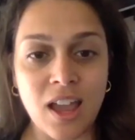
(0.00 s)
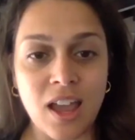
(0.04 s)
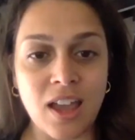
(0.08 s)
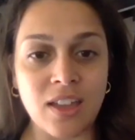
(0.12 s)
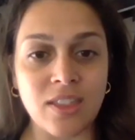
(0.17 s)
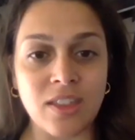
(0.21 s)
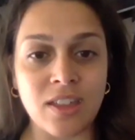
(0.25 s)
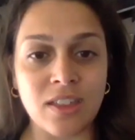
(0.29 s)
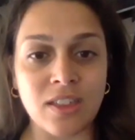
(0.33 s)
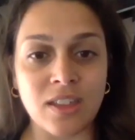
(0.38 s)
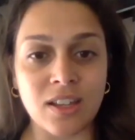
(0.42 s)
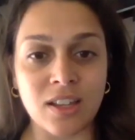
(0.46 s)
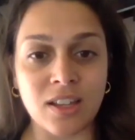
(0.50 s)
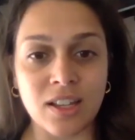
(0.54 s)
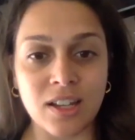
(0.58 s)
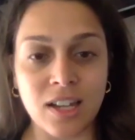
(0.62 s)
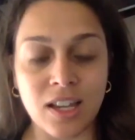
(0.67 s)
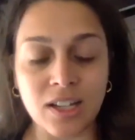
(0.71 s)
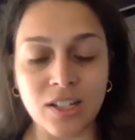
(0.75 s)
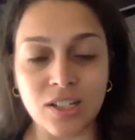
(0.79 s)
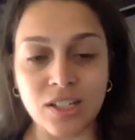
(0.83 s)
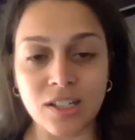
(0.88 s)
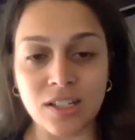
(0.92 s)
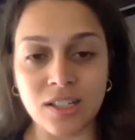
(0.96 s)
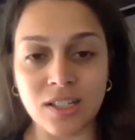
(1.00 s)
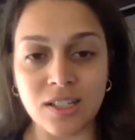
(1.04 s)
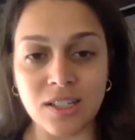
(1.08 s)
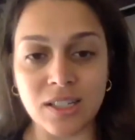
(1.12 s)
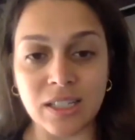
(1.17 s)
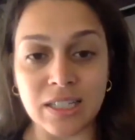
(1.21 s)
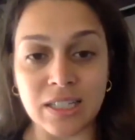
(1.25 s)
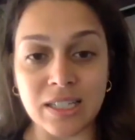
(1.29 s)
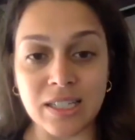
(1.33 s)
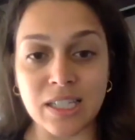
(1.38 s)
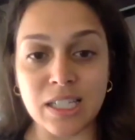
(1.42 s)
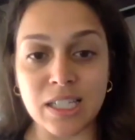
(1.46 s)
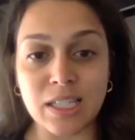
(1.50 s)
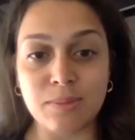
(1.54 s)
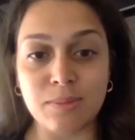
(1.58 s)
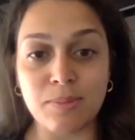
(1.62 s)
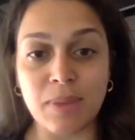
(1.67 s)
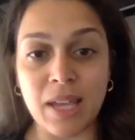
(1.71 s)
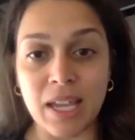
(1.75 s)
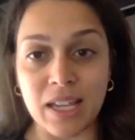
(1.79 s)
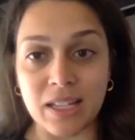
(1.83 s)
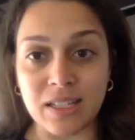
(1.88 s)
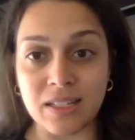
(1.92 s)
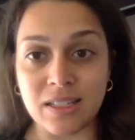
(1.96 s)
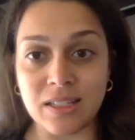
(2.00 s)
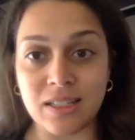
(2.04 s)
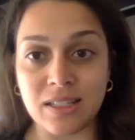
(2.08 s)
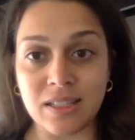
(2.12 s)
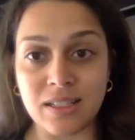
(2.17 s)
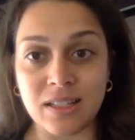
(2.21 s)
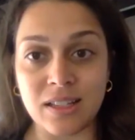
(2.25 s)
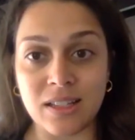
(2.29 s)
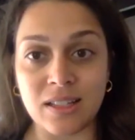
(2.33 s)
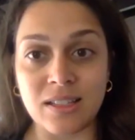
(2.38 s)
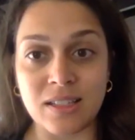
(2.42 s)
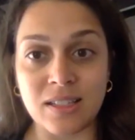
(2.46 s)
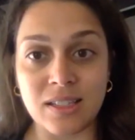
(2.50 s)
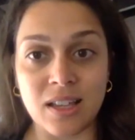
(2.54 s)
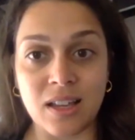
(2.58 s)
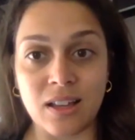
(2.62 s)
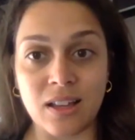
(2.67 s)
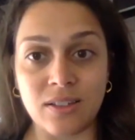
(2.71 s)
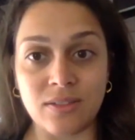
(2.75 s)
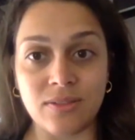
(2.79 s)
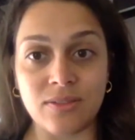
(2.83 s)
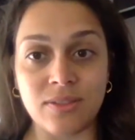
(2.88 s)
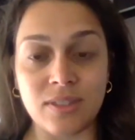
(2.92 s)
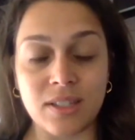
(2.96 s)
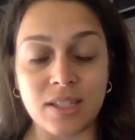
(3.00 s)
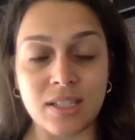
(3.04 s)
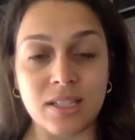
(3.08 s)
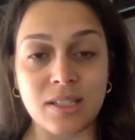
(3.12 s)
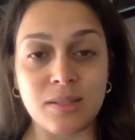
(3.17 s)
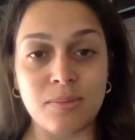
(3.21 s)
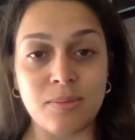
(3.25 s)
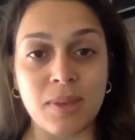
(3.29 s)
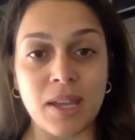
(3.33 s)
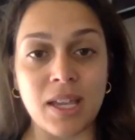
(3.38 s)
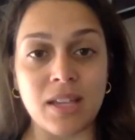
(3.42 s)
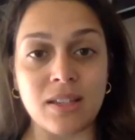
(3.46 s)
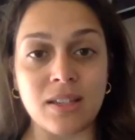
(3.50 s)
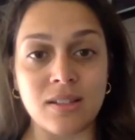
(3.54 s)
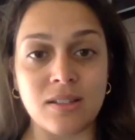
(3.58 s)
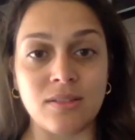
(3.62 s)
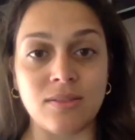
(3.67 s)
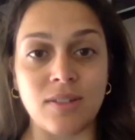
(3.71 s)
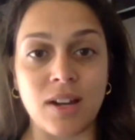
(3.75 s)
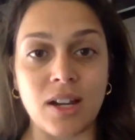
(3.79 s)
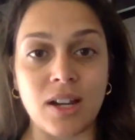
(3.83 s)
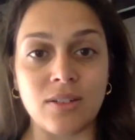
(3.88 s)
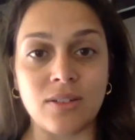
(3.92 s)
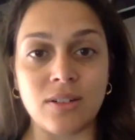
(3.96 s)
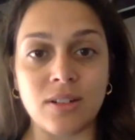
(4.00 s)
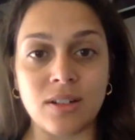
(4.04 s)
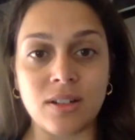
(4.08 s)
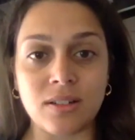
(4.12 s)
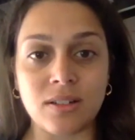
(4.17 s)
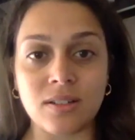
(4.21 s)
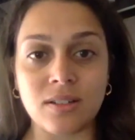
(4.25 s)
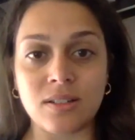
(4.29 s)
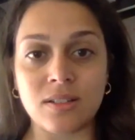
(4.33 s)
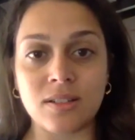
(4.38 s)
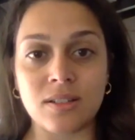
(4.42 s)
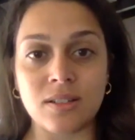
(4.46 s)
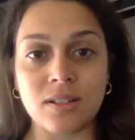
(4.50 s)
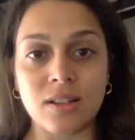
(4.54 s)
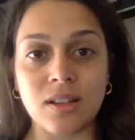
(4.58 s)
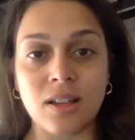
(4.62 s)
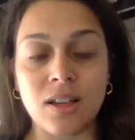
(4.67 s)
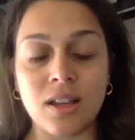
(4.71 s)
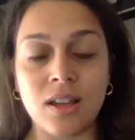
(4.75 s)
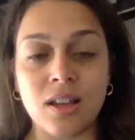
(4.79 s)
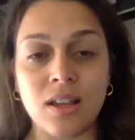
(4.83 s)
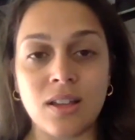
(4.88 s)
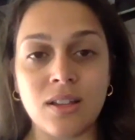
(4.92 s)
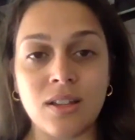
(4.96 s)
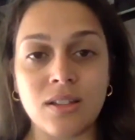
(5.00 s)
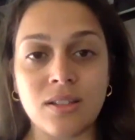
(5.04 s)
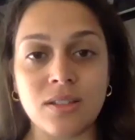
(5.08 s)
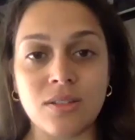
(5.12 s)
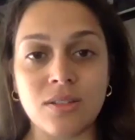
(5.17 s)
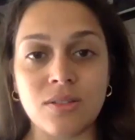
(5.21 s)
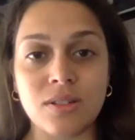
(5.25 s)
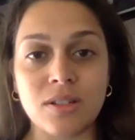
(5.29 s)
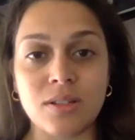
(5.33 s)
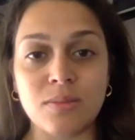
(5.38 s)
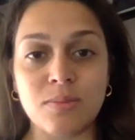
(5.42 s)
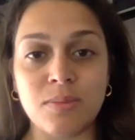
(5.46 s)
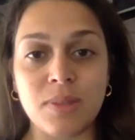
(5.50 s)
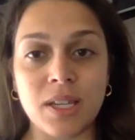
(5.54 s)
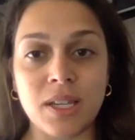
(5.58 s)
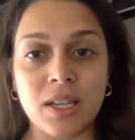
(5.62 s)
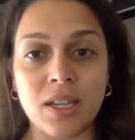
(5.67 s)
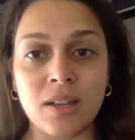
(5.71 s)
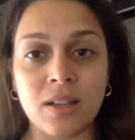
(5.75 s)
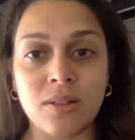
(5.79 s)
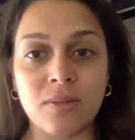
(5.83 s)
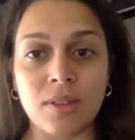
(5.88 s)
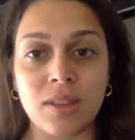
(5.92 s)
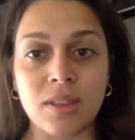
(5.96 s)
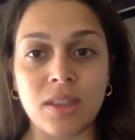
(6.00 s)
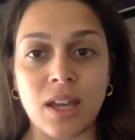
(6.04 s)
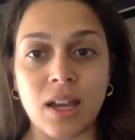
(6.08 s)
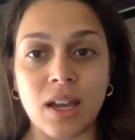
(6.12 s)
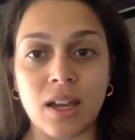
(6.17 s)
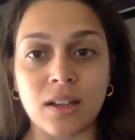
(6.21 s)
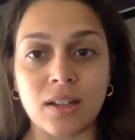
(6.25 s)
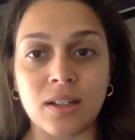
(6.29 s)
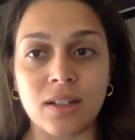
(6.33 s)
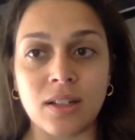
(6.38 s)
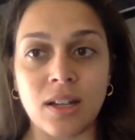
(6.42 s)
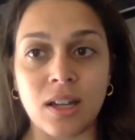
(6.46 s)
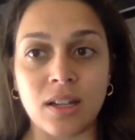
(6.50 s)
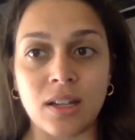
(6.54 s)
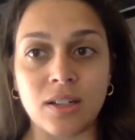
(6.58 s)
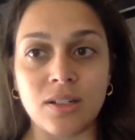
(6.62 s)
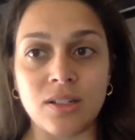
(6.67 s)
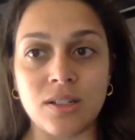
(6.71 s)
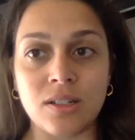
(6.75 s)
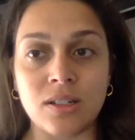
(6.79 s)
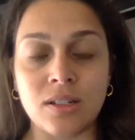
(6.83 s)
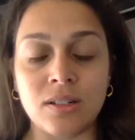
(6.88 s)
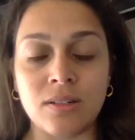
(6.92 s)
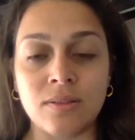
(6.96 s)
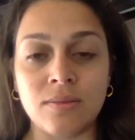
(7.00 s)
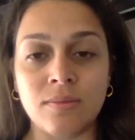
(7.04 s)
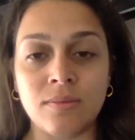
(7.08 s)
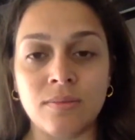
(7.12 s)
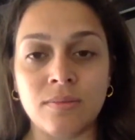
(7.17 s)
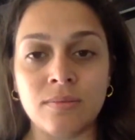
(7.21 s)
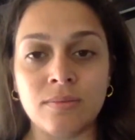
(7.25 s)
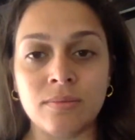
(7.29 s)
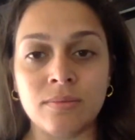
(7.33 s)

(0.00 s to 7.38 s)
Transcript: and then the connection to the space itself, the space around us. So just being with that connection.